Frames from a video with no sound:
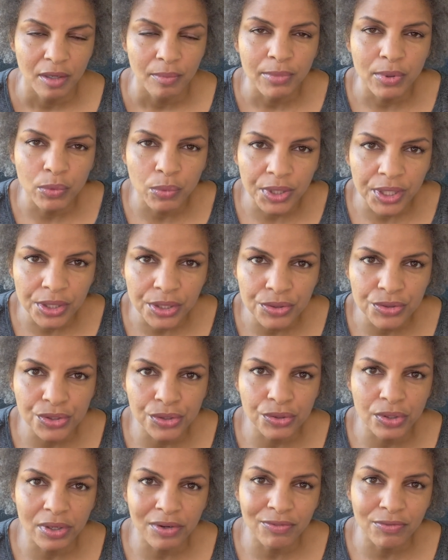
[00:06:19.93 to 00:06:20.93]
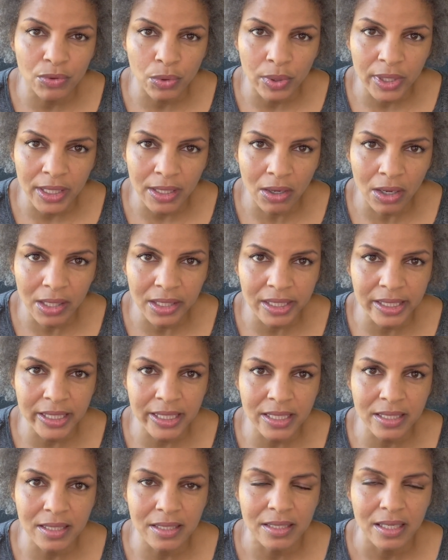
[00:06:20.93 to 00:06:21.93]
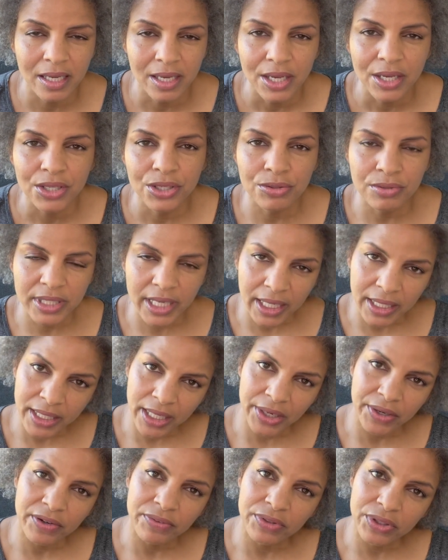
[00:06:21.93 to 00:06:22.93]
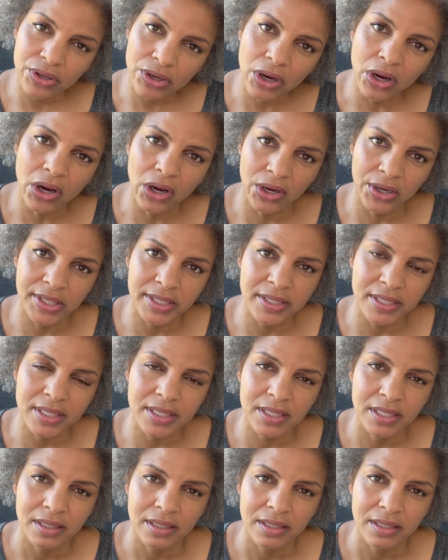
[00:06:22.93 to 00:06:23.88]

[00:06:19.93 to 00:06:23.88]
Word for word: but what do you do to avoid all of this you take care of the cause